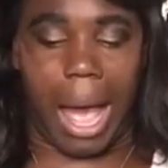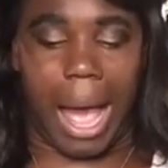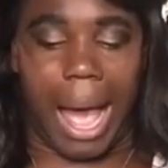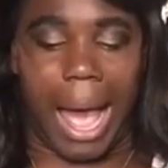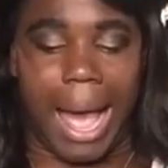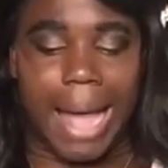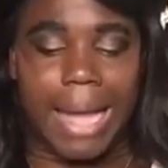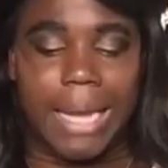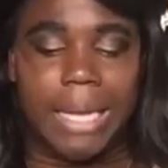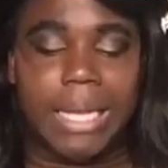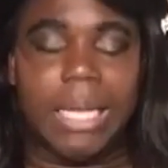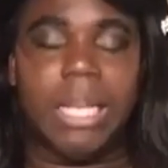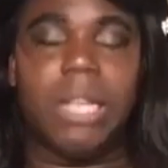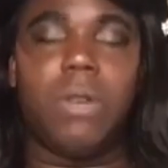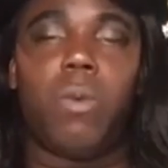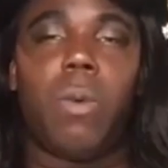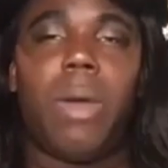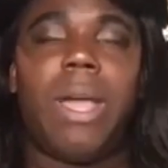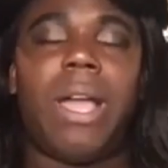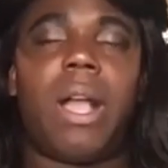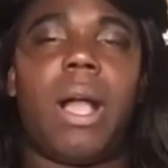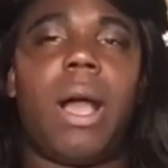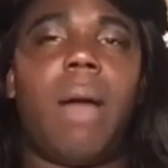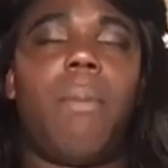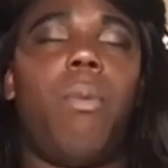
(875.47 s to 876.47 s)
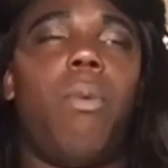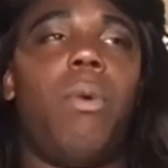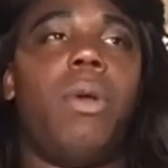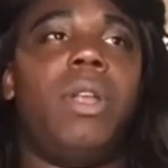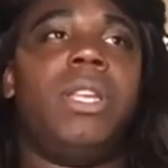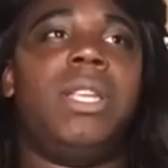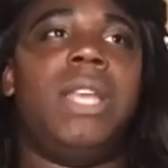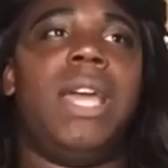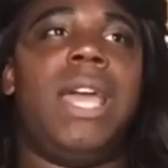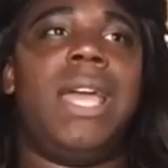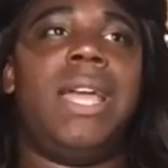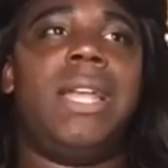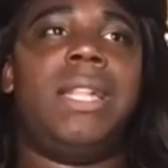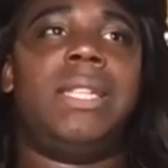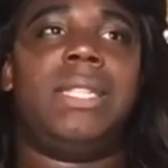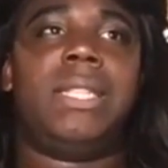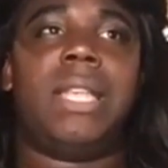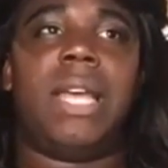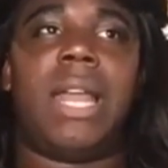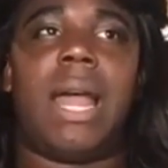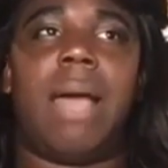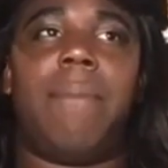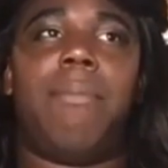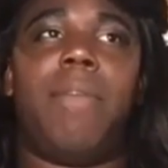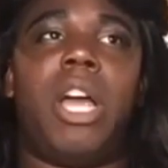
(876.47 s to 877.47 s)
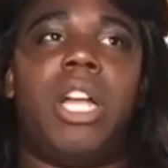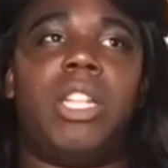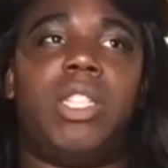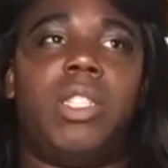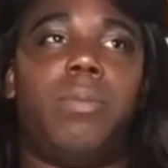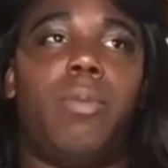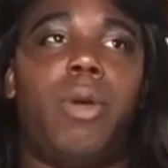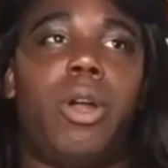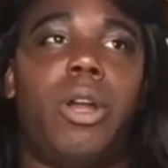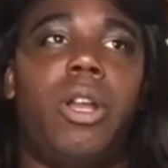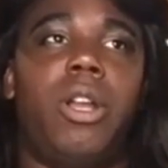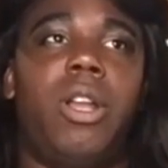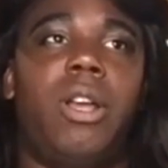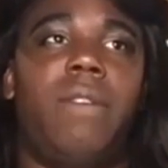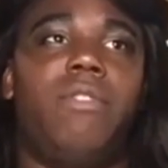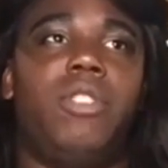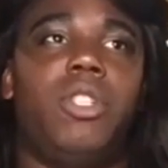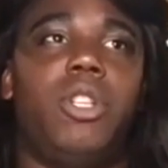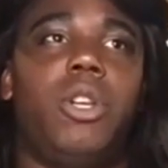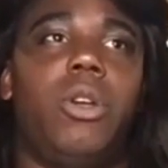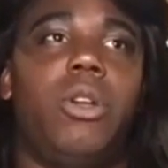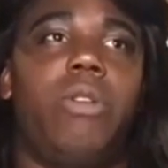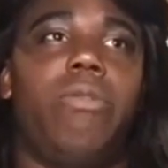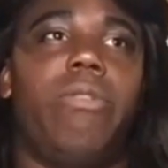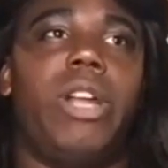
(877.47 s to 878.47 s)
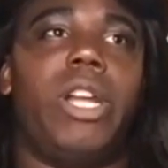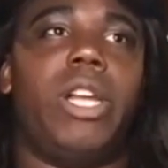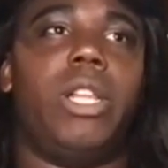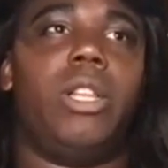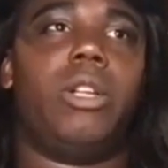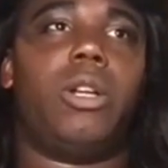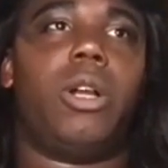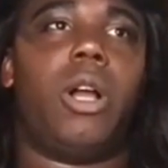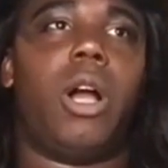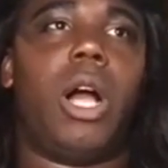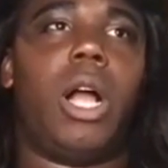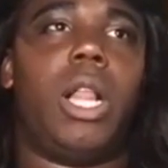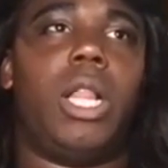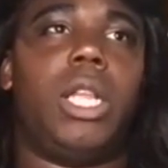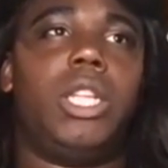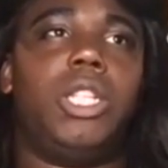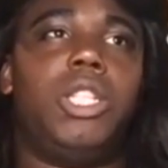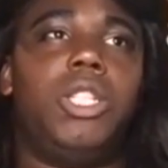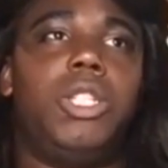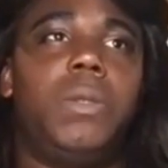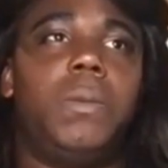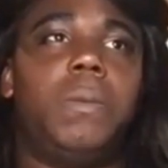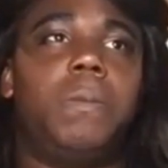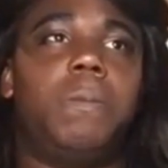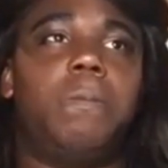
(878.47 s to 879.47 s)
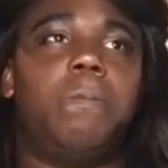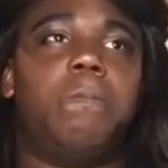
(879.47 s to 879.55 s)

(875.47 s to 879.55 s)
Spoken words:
I did wake up one day and said, I'm not smart enough to go to regular college.